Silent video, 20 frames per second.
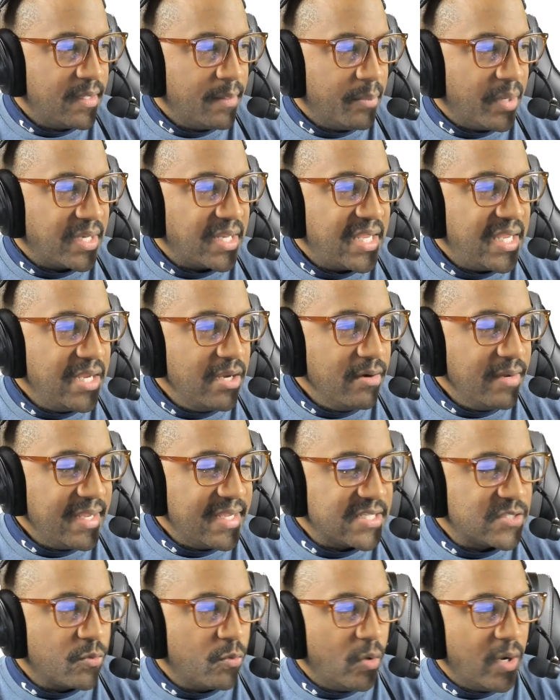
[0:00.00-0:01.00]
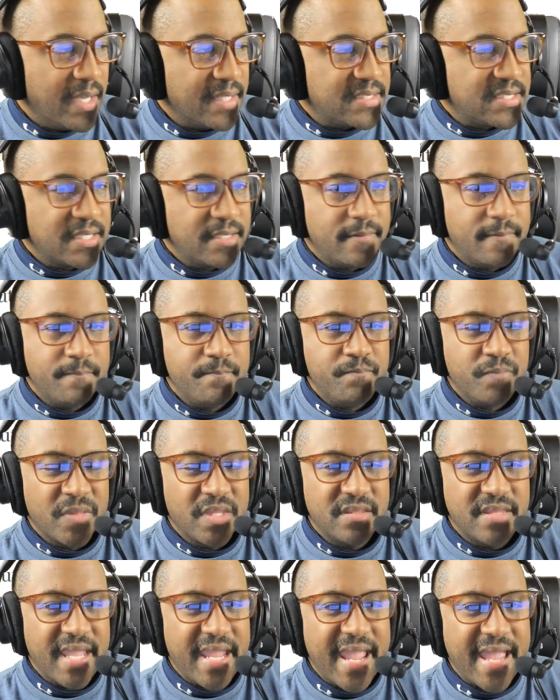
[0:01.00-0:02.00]
But here is what
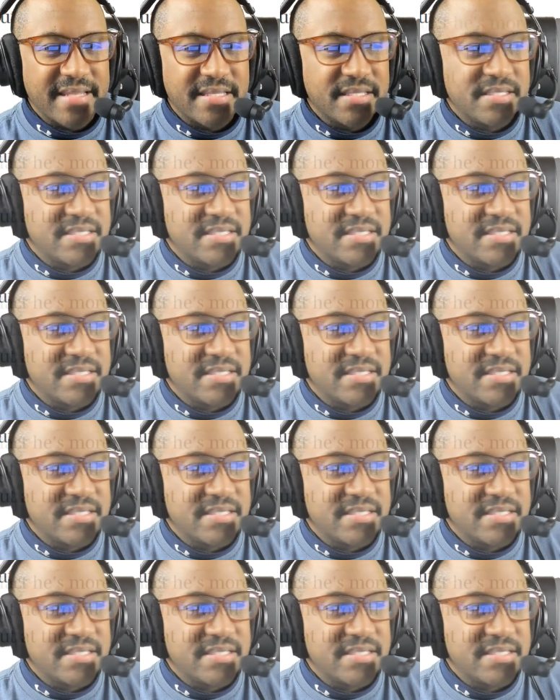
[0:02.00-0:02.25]
they had to